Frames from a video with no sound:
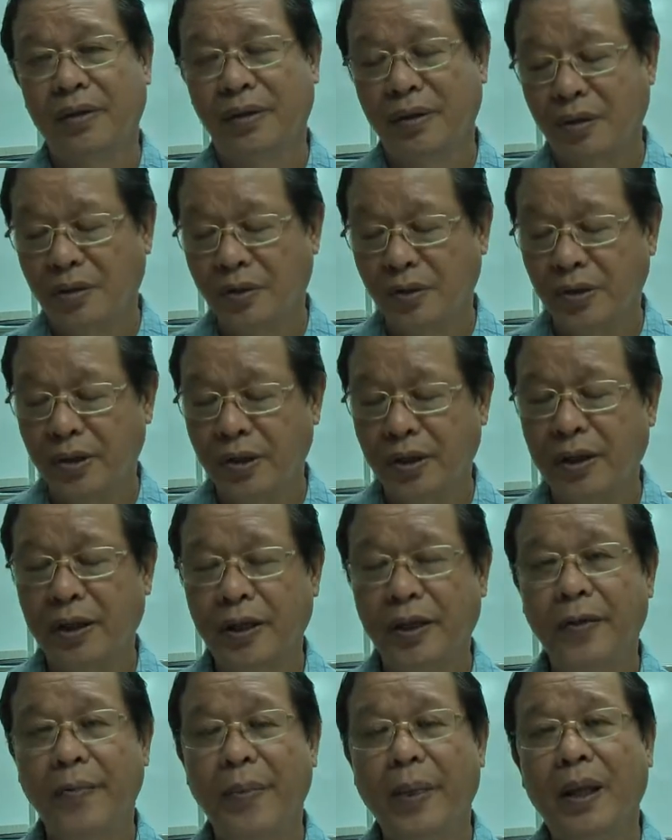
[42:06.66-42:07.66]
conclusion
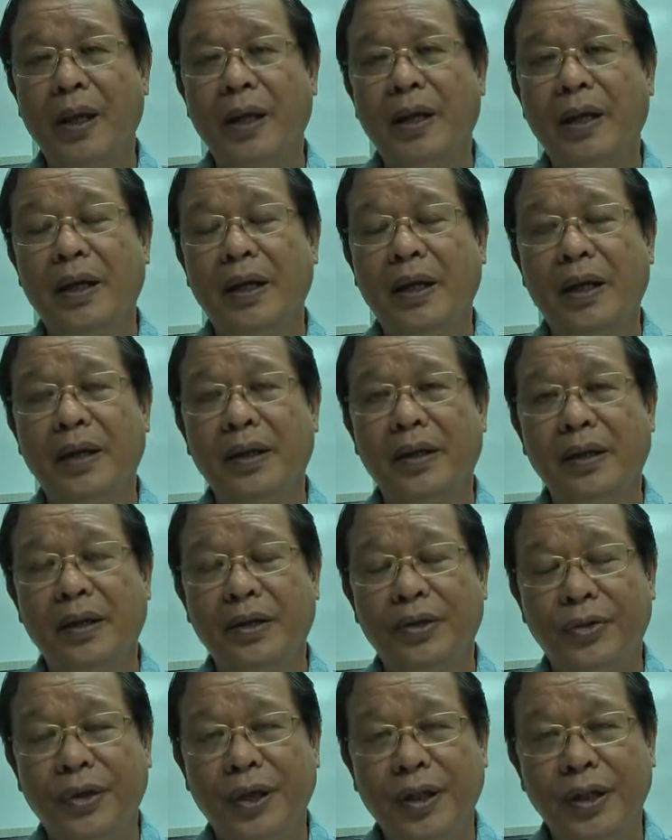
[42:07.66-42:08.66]
here, and then a
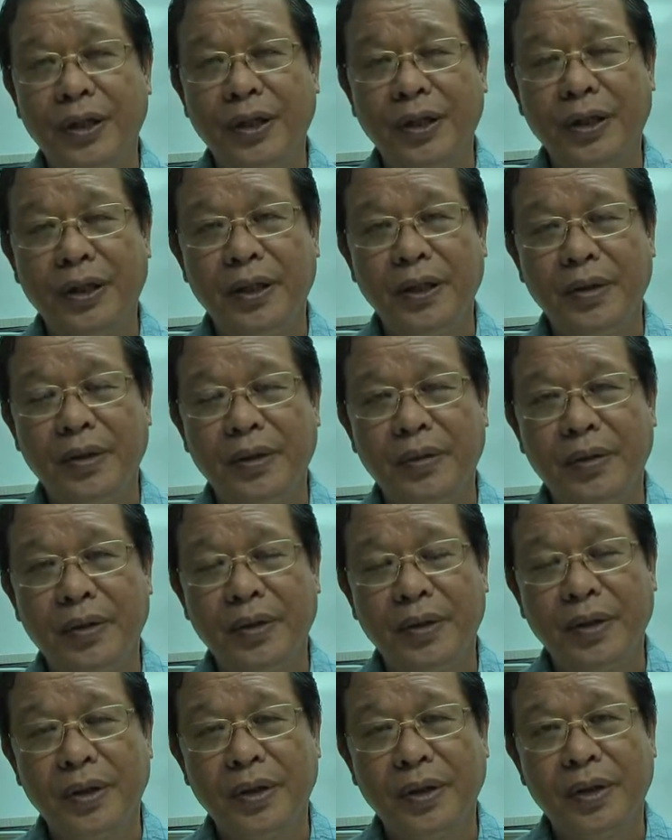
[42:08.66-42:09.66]
training in
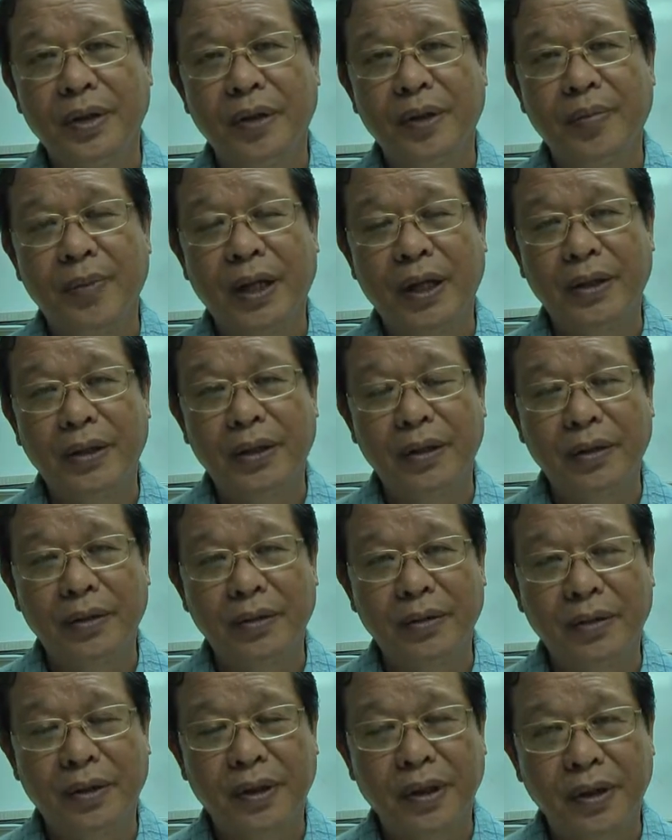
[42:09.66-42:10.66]

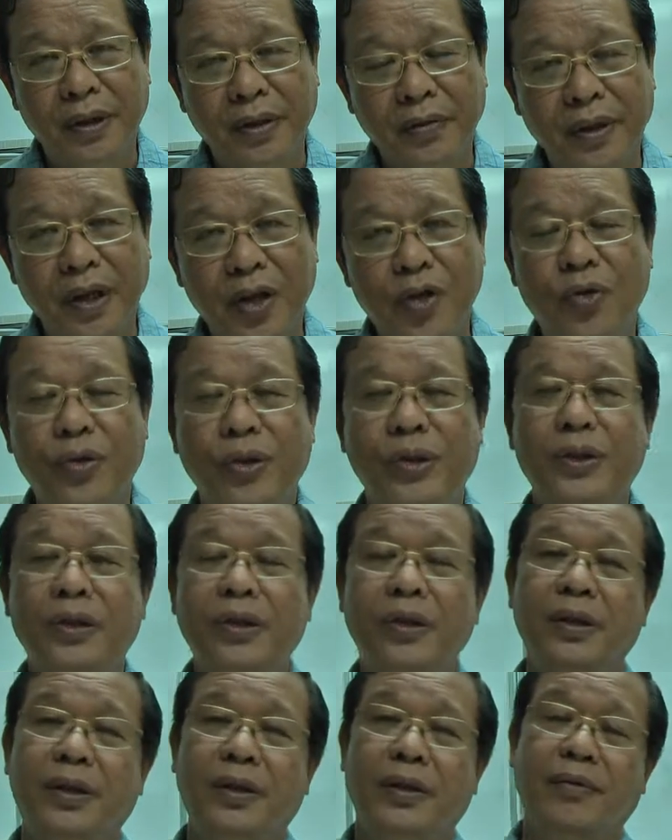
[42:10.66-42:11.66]
mental cultivation,
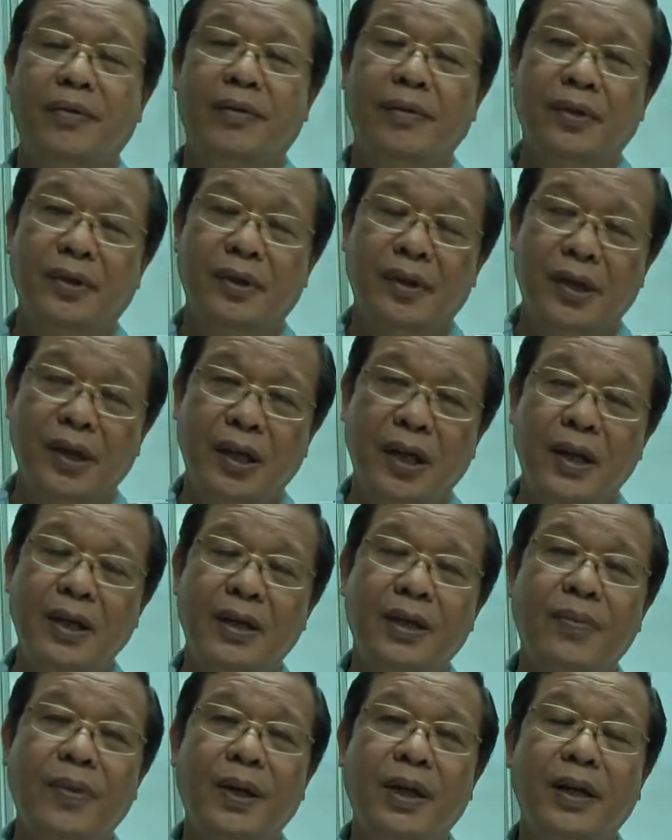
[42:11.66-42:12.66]
and the
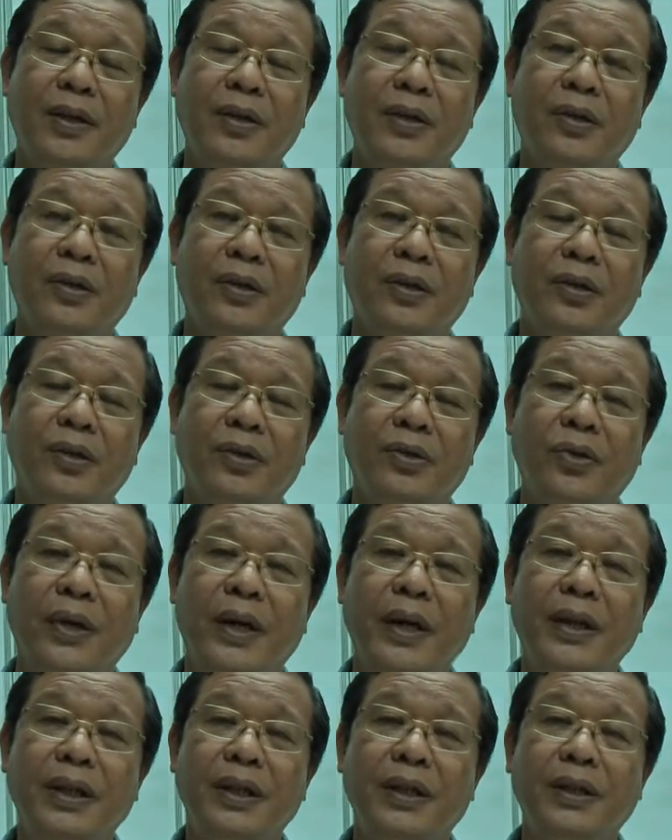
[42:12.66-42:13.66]
last part, the
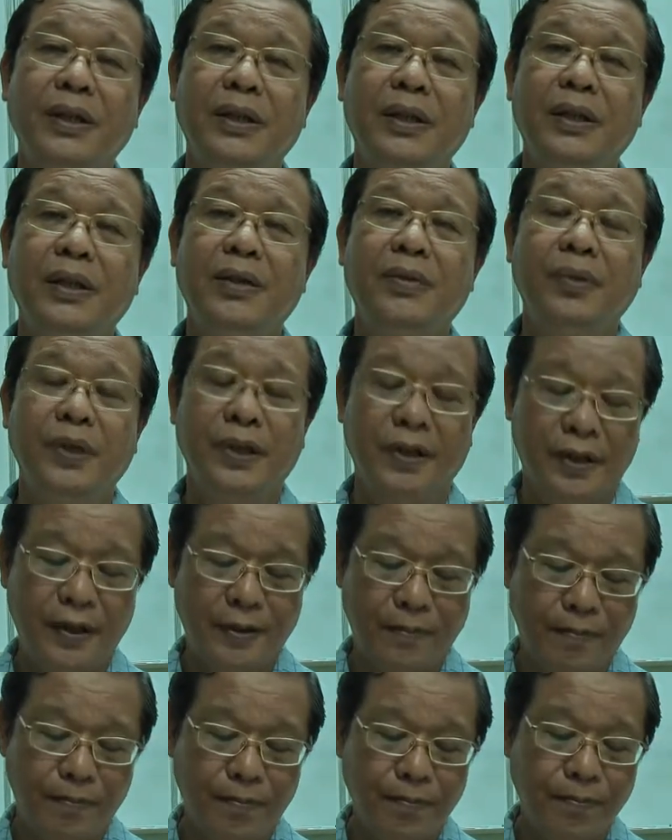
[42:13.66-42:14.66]
training in
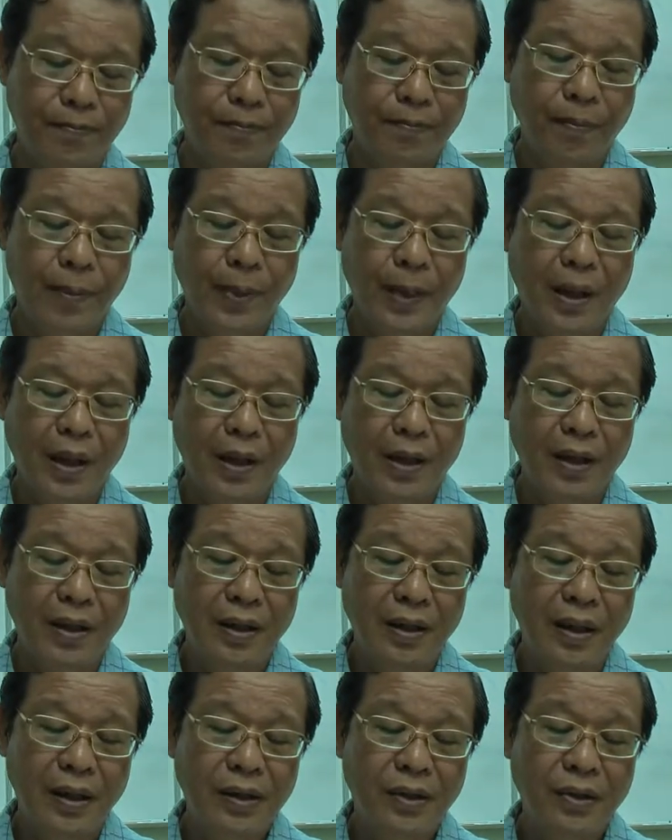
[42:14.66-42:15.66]
wisdom.
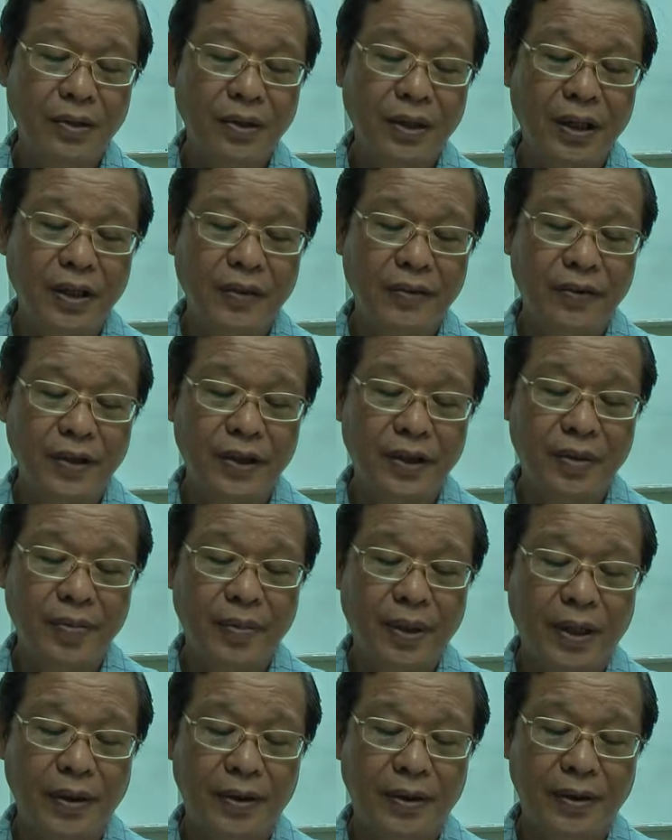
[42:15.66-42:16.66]
Let's look at the first
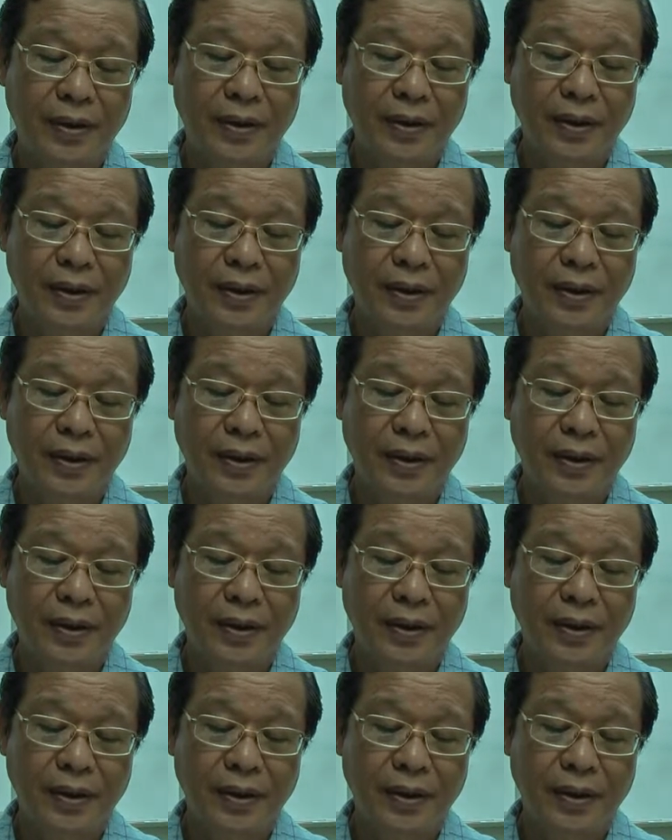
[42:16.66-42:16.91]
part,